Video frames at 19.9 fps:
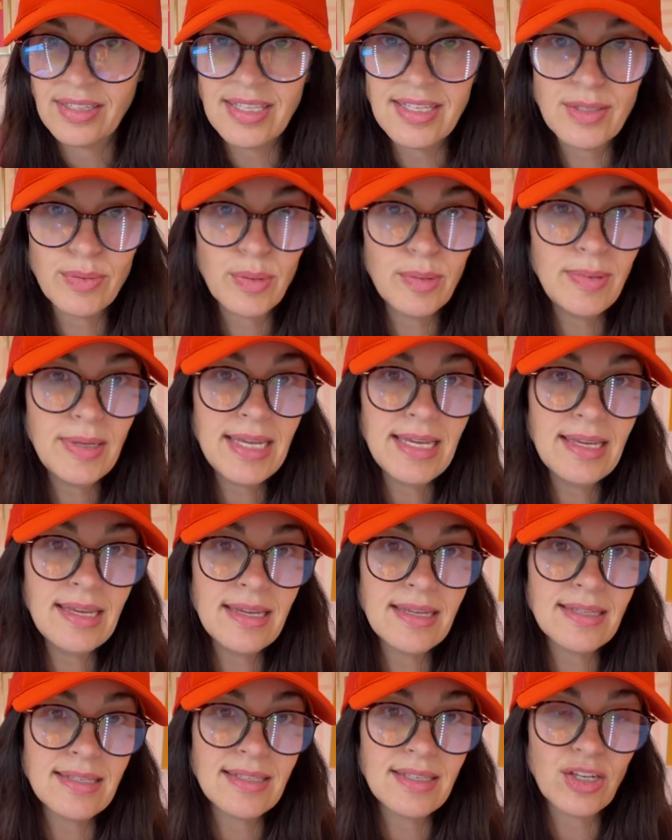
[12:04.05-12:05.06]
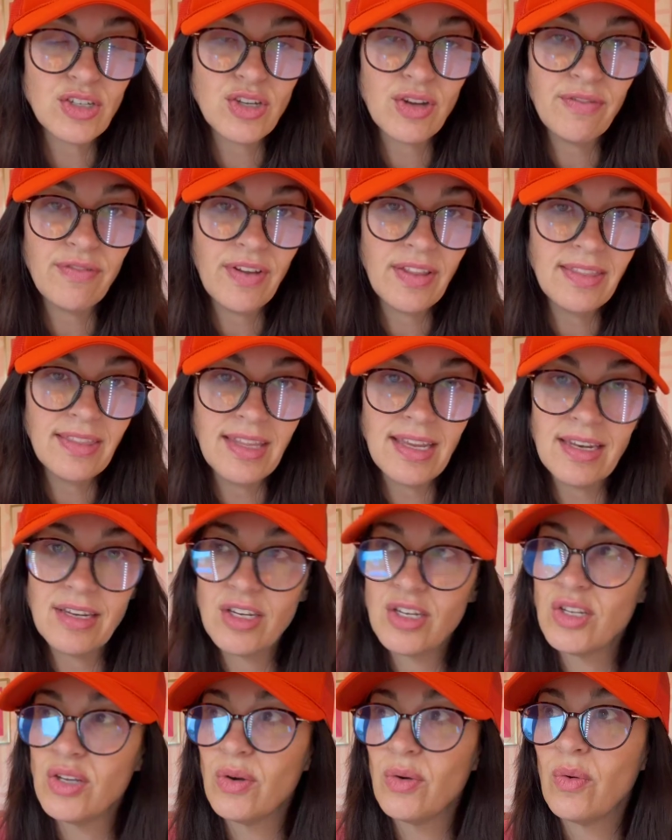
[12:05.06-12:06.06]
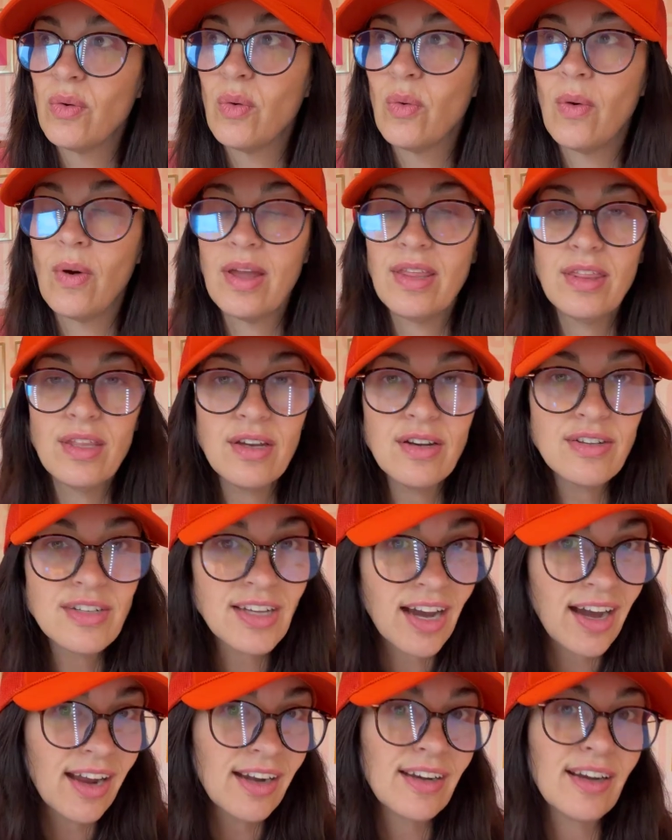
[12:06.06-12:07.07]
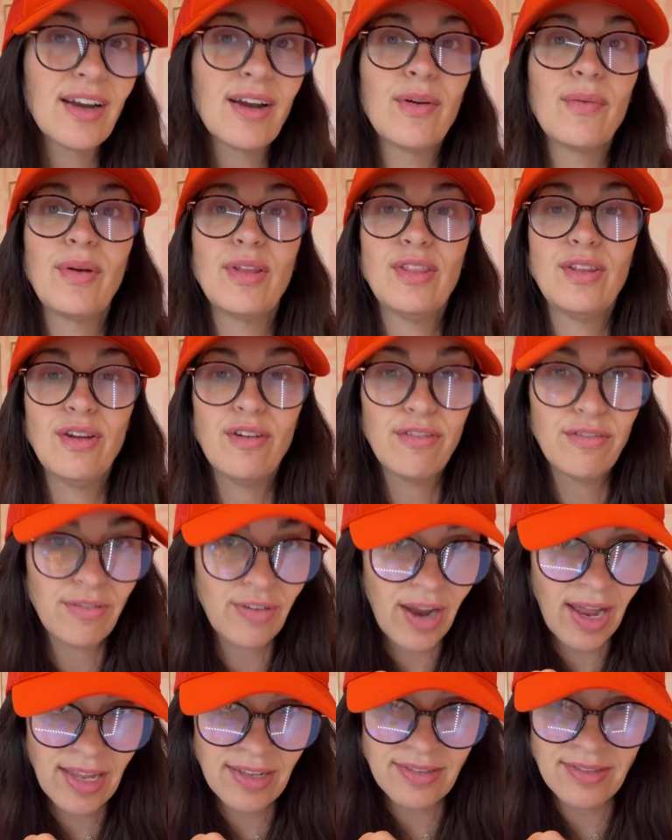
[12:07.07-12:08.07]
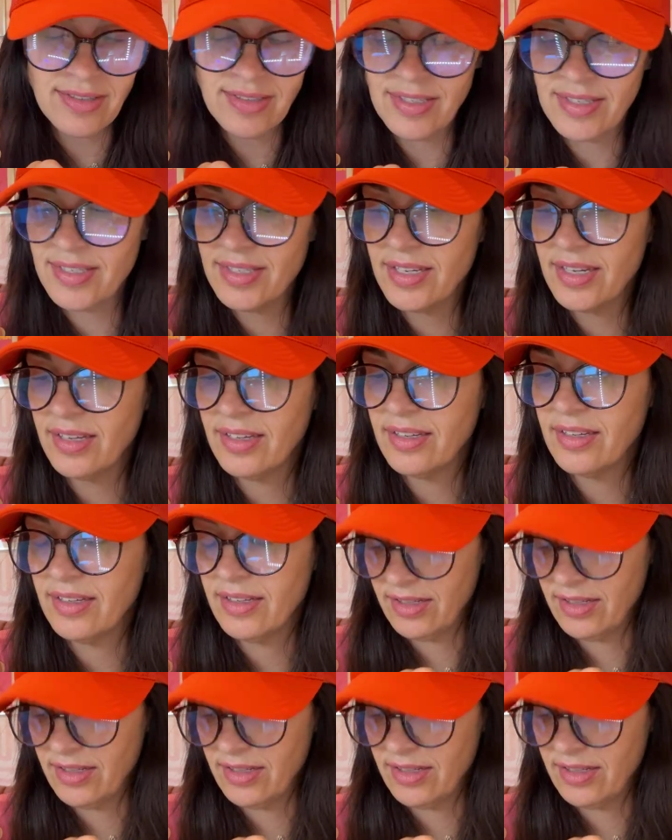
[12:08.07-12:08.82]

This would be such a fun thing to do with your daughter, with your friends.